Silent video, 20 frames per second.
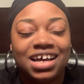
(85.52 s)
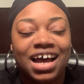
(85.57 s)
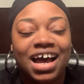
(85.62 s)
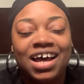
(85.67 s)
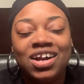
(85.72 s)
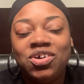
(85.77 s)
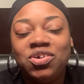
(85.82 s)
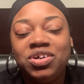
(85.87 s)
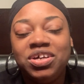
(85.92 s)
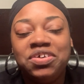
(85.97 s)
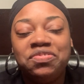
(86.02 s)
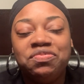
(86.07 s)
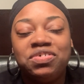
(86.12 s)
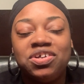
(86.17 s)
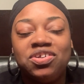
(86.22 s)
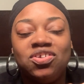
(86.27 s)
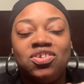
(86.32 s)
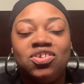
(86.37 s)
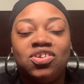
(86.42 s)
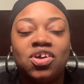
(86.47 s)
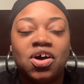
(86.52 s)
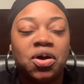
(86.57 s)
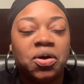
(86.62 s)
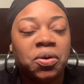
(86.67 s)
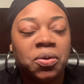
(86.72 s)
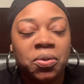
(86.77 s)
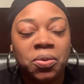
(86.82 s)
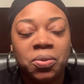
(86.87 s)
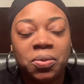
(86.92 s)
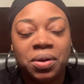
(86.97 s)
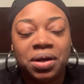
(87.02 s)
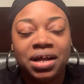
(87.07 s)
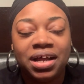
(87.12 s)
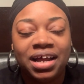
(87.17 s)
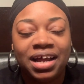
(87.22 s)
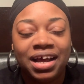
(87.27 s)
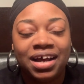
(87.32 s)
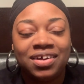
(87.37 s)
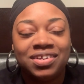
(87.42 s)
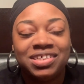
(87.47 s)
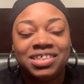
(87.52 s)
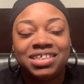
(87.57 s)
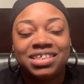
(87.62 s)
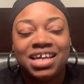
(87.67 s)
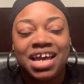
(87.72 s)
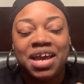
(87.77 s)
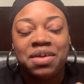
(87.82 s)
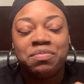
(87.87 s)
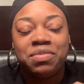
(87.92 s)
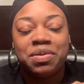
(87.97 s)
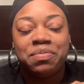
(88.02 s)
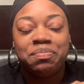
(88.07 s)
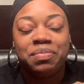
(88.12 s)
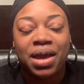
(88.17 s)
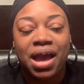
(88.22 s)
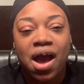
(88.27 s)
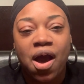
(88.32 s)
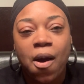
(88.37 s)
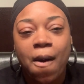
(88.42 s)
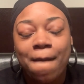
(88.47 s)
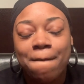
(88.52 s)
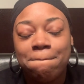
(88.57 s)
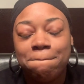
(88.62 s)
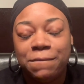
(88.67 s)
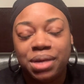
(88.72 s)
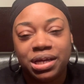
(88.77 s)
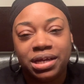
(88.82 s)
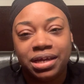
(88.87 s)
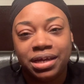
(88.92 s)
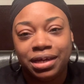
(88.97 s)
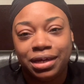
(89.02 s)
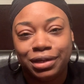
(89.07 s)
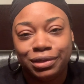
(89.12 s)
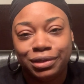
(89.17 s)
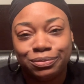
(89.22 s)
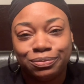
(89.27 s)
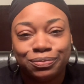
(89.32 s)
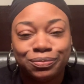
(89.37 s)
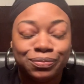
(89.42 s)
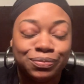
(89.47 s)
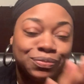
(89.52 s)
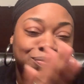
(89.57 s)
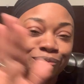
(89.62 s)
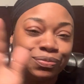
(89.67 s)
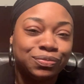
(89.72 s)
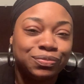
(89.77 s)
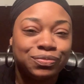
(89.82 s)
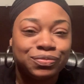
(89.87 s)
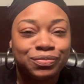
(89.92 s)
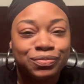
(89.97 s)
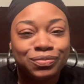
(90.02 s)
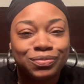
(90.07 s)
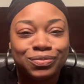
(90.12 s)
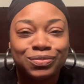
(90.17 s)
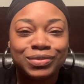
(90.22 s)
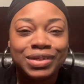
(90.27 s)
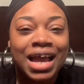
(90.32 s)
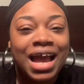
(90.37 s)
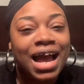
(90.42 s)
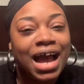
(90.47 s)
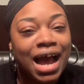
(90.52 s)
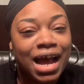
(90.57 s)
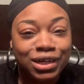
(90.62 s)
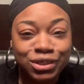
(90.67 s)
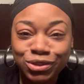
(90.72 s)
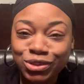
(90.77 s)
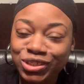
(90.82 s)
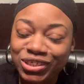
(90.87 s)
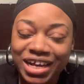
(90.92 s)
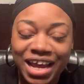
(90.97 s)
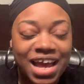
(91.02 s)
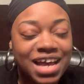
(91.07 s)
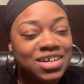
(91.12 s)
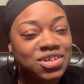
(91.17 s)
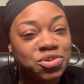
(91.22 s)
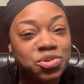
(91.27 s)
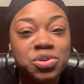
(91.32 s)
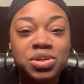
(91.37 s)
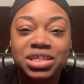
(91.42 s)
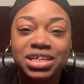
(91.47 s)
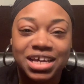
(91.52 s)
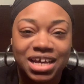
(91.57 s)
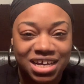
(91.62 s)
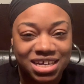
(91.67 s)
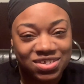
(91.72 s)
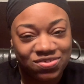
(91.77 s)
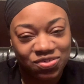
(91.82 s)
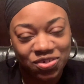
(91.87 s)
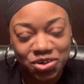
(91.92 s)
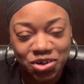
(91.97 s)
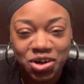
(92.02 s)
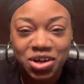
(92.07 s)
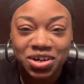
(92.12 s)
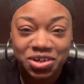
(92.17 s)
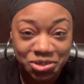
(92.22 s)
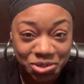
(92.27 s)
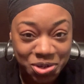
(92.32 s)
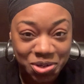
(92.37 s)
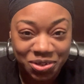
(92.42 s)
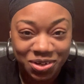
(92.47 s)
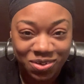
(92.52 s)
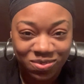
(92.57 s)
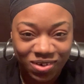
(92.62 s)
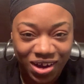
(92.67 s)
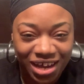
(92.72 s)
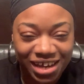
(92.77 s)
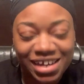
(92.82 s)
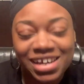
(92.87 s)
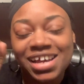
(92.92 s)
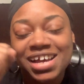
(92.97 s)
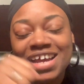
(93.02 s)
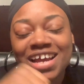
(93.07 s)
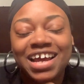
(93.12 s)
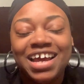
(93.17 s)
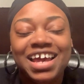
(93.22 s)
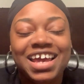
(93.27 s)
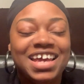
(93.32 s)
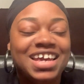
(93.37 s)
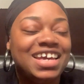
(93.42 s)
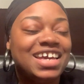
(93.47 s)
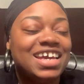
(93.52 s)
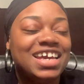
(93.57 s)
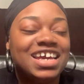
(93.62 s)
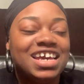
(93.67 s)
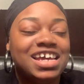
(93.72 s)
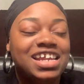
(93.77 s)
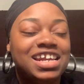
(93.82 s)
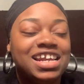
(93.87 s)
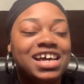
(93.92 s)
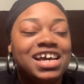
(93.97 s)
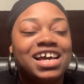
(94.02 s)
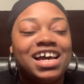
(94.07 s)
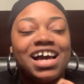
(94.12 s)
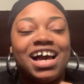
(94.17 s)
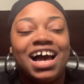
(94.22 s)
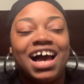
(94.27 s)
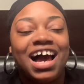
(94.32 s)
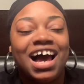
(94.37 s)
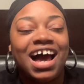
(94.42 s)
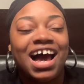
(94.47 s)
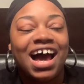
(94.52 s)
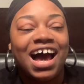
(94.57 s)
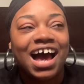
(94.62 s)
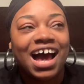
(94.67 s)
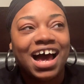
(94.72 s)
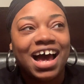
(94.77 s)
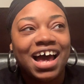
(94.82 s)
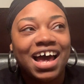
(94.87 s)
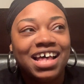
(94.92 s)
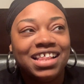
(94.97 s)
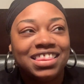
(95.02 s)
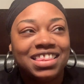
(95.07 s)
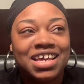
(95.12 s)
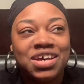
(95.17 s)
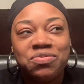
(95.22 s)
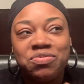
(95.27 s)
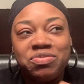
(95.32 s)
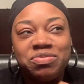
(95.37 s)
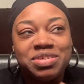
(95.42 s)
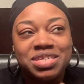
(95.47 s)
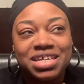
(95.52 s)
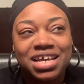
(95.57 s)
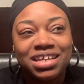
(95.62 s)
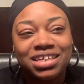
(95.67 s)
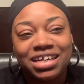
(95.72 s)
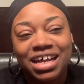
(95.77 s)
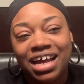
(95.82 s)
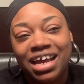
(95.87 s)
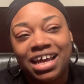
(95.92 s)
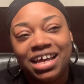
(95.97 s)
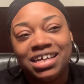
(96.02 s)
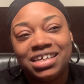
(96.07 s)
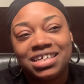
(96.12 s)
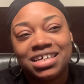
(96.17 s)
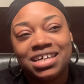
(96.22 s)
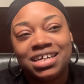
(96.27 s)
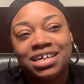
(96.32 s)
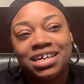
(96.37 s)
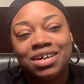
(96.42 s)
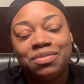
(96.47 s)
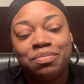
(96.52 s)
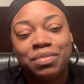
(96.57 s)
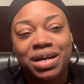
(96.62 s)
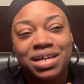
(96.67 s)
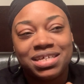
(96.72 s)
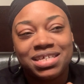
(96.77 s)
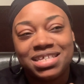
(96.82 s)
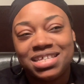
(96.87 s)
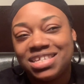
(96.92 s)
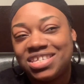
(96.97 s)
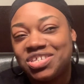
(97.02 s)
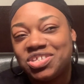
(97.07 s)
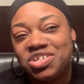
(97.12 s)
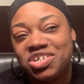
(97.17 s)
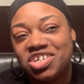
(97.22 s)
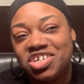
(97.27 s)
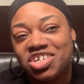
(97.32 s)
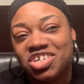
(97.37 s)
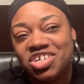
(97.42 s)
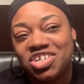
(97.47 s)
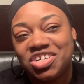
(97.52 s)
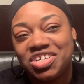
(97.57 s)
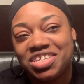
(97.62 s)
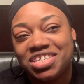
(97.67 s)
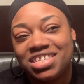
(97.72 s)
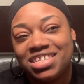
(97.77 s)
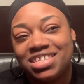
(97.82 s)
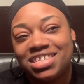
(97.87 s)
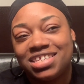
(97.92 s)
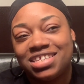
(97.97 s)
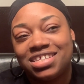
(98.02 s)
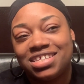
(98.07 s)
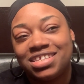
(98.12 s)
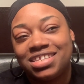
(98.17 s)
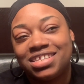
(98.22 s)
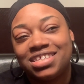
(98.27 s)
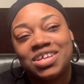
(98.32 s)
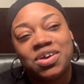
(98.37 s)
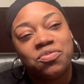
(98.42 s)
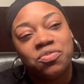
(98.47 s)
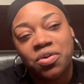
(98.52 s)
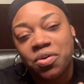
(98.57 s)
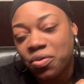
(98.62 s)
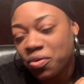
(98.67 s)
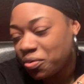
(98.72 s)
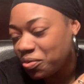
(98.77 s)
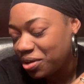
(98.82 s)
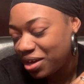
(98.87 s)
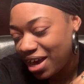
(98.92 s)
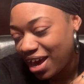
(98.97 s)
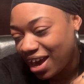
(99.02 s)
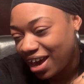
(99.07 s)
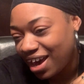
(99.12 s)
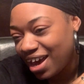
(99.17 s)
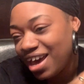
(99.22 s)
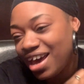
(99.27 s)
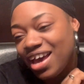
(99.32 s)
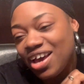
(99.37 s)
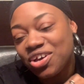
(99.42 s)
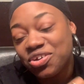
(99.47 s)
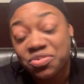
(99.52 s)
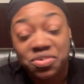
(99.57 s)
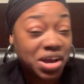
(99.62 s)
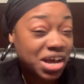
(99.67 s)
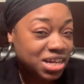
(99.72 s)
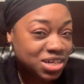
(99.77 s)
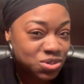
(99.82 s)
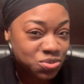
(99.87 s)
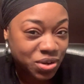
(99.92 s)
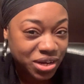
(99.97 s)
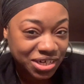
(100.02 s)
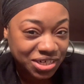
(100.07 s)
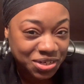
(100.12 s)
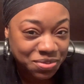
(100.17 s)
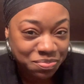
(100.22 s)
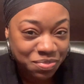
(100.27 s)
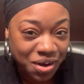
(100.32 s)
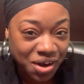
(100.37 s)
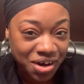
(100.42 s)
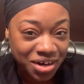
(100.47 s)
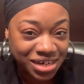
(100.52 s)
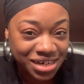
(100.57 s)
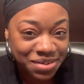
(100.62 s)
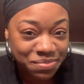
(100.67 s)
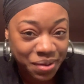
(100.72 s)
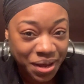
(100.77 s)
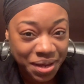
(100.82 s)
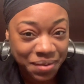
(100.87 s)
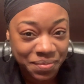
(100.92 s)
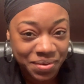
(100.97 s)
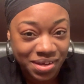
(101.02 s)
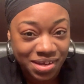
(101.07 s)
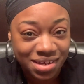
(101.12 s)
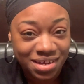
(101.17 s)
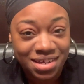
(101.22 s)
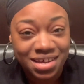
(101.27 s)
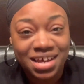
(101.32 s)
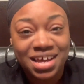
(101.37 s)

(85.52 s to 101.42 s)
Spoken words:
I don't even know how this came about, but I knew she had googly eyes for Nolan, right? And I think we was at like my sister's, where were we at? Graduation party, maybe?